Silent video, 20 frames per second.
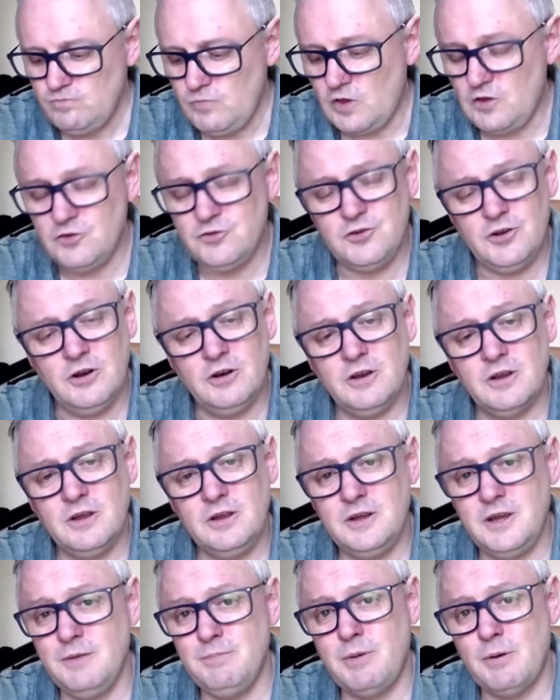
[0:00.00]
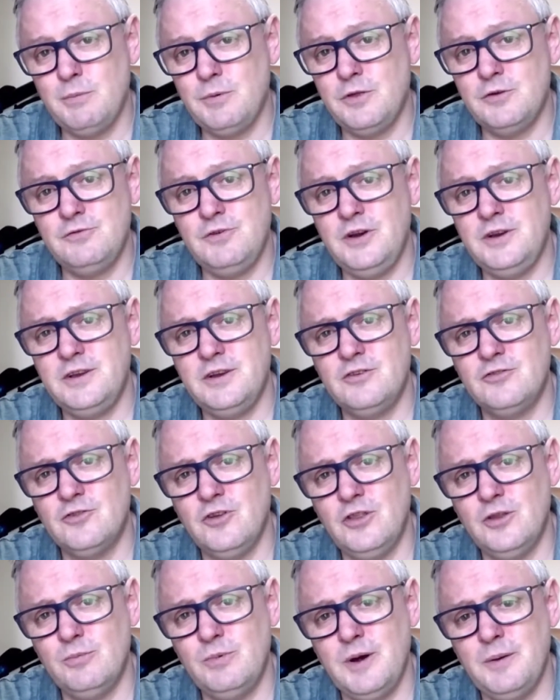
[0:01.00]
Still, you can keep up with the readings on
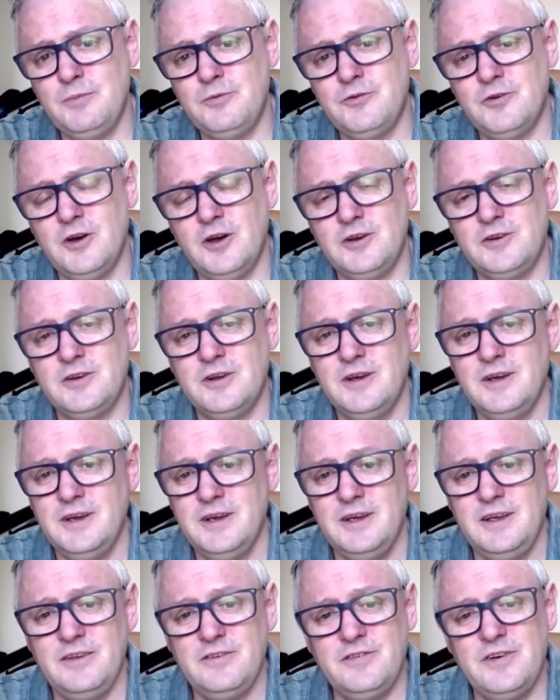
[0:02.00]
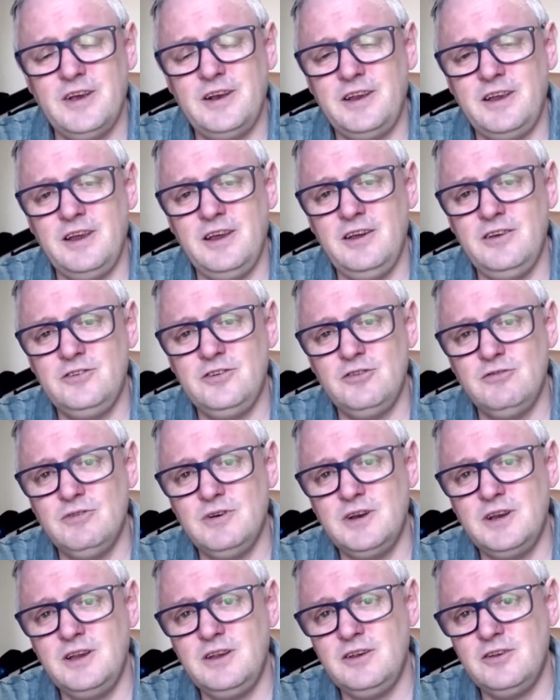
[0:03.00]
the website. It's fairly easy,
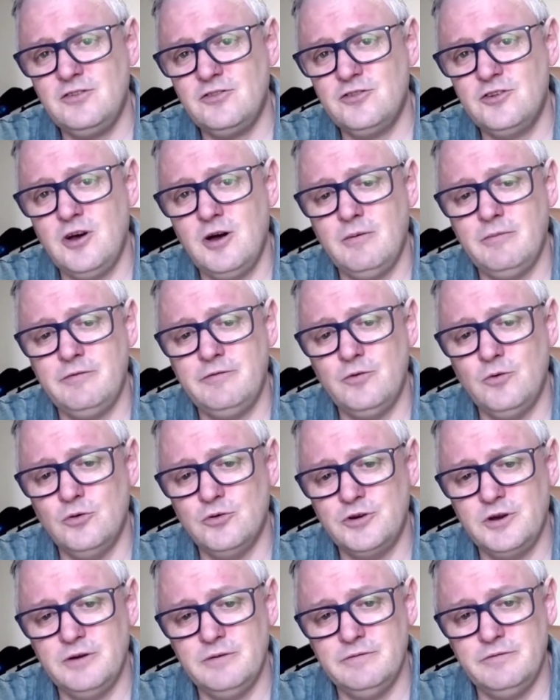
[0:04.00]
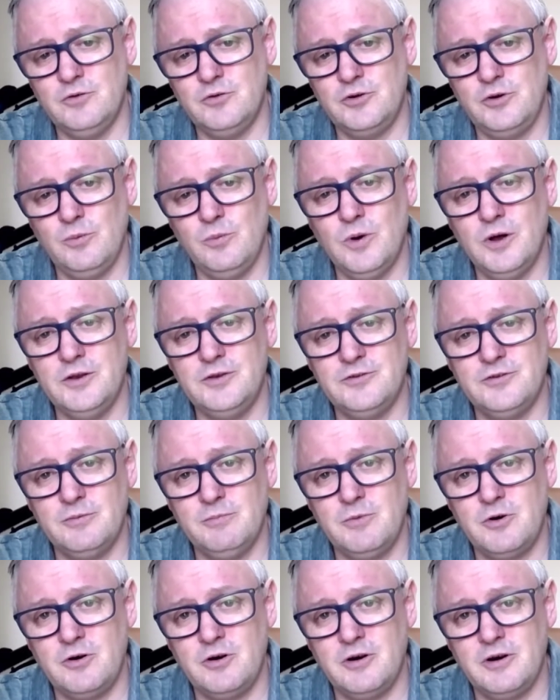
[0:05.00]
really. It's Psalm 40 and 41
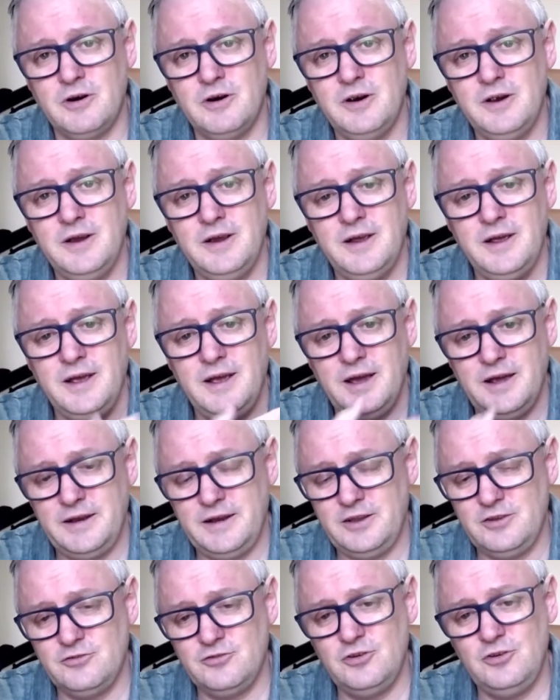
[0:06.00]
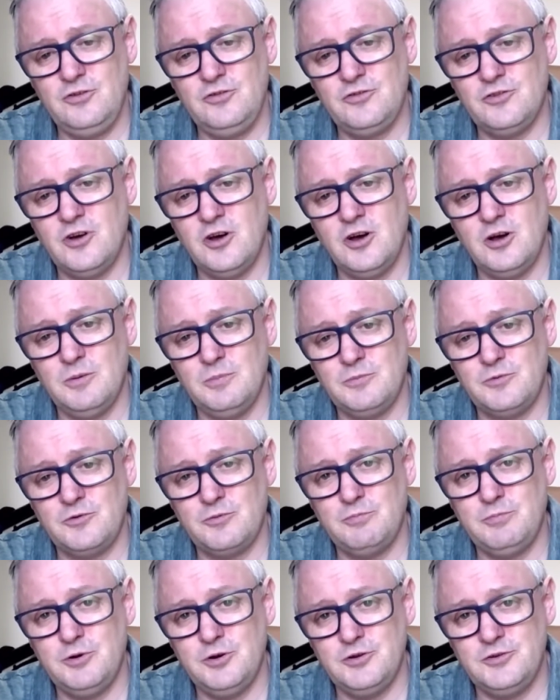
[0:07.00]
tomorrow. And there's two psalms
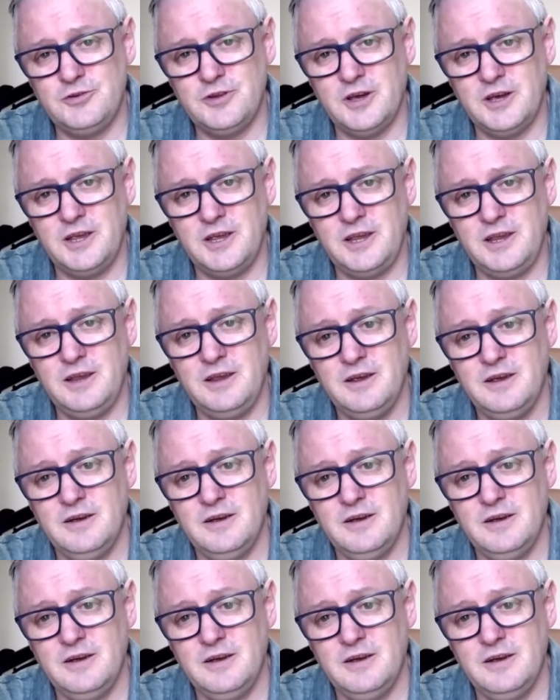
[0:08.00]
per day